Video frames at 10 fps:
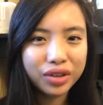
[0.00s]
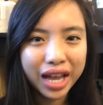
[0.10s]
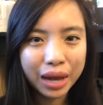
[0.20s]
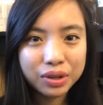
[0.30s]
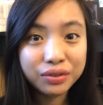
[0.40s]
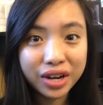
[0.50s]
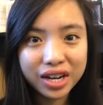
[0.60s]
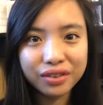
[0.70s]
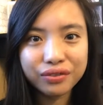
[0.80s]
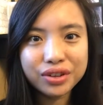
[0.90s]
So yeah, I was
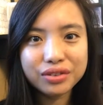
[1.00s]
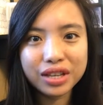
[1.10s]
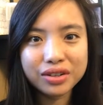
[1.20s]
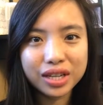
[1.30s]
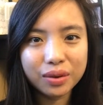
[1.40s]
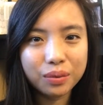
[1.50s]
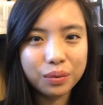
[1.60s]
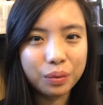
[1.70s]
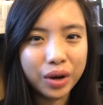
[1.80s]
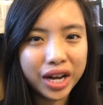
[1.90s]
very confused. I was like,
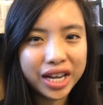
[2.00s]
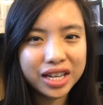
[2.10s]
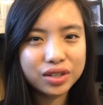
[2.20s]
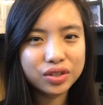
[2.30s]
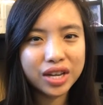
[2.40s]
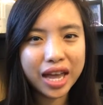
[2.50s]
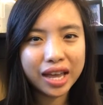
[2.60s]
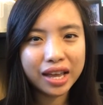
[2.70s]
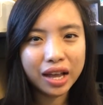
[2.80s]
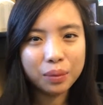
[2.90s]
why is she
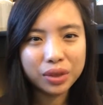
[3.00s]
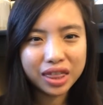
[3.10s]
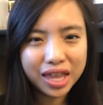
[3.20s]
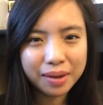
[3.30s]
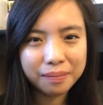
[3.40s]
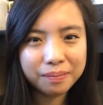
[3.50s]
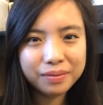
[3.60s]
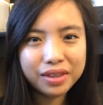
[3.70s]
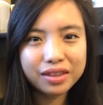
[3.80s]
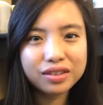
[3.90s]
hanging out with them?
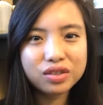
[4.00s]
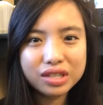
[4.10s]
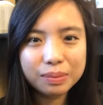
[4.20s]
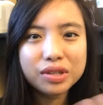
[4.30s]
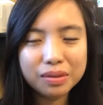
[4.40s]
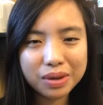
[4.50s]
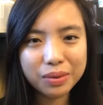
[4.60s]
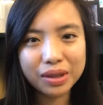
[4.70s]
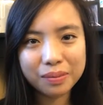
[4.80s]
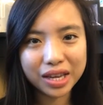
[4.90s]
She's supposed to be
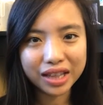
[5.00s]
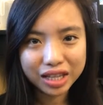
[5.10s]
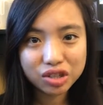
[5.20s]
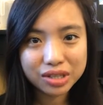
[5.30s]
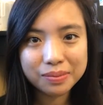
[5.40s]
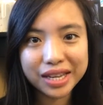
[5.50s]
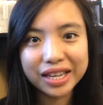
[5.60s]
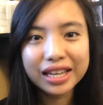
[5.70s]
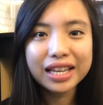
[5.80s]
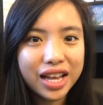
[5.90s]
with me, like just
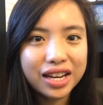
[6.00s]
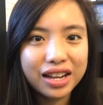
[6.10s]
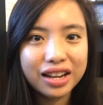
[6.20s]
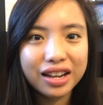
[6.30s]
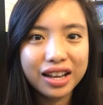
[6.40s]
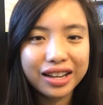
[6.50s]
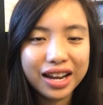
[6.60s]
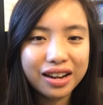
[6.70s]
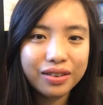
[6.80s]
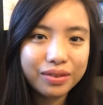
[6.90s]
me. And I
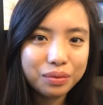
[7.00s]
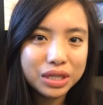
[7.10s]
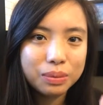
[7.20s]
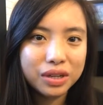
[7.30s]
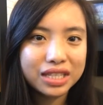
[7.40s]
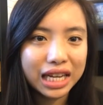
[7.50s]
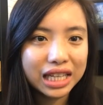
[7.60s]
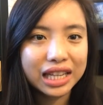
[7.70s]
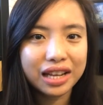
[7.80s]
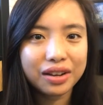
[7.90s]
kind of whispered
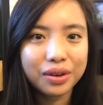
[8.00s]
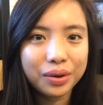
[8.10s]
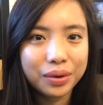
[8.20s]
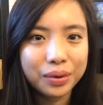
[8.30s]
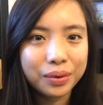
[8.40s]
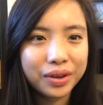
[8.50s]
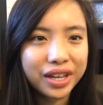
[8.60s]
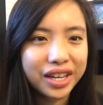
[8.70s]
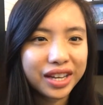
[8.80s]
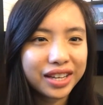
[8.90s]
silently like, oh
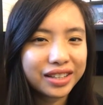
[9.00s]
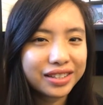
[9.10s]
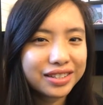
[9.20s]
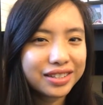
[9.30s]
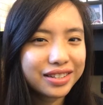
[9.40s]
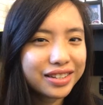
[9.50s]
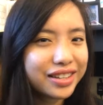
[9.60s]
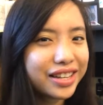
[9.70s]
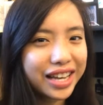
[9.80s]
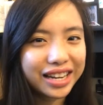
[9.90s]
wait.
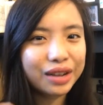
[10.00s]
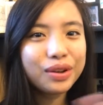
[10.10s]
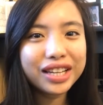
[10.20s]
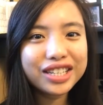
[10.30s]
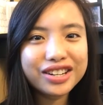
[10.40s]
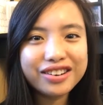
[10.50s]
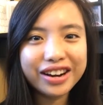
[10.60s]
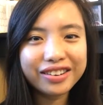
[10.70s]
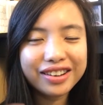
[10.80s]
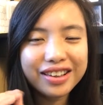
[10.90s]
And I quickly turned
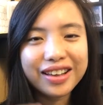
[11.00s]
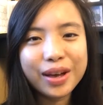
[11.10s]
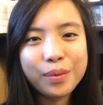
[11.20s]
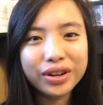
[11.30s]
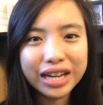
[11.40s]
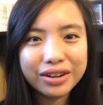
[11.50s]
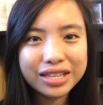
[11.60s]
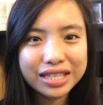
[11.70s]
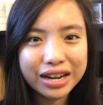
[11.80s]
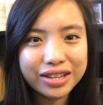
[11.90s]
around, I walked down
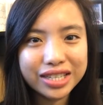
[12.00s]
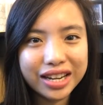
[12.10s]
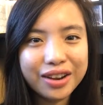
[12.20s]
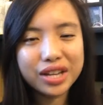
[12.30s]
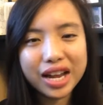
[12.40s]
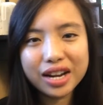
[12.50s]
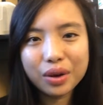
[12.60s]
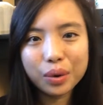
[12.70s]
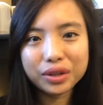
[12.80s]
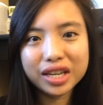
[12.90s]
the stairs, and I was kind of
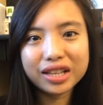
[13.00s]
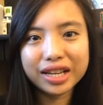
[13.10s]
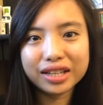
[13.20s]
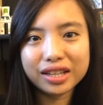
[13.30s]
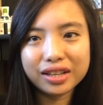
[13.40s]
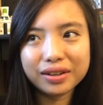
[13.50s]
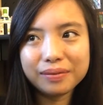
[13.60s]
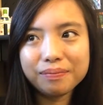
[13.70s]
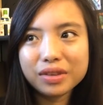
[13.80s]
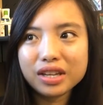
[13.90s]
holding like
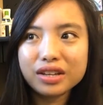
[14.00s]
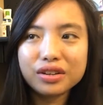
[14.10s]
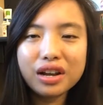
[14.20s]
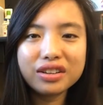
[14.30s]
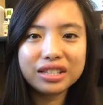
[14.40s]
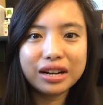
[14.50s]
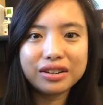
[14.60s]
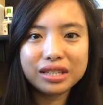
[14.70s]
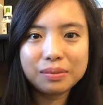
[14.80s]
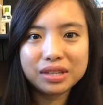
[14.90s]
the, you know how
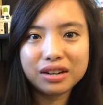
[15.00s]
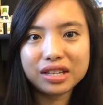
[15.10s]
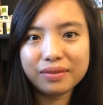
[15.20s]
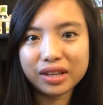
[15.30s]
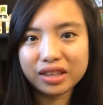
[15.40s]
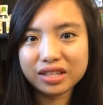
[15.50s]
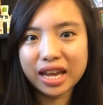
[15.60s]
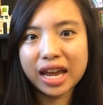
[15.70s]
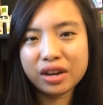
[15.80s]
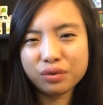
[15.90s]
some stairs have like this
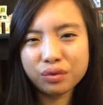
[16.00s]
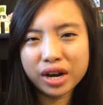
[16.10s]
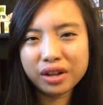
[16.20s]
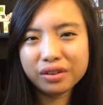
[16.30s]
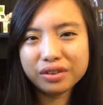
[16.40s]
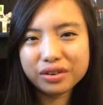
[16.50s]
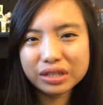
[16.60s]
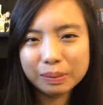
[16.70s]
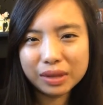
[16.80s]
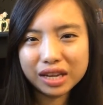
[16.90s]
handrail or
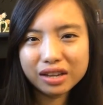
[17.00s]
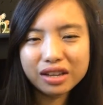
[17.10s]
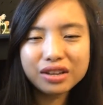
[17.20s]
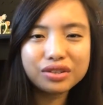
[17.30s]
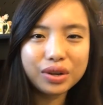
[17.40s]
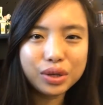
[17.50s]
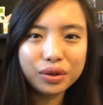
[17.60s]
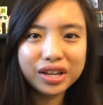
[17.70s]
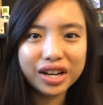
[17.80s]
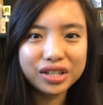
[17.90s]
something? So I was
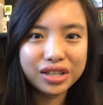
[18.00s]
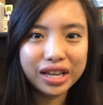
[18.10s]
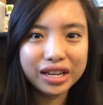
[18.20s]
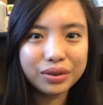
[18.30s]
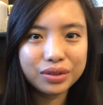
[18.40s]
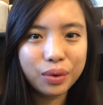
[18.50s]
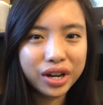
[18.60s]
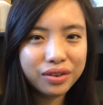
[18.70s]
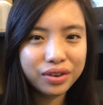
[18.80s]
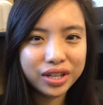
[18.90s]
holding on to that, and I was
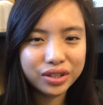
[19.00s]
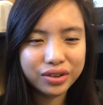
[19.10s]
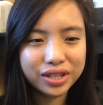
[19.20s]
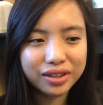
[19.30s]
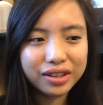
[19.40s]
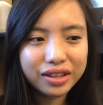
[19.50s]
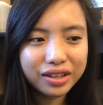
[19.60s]
walking really slow. I was like,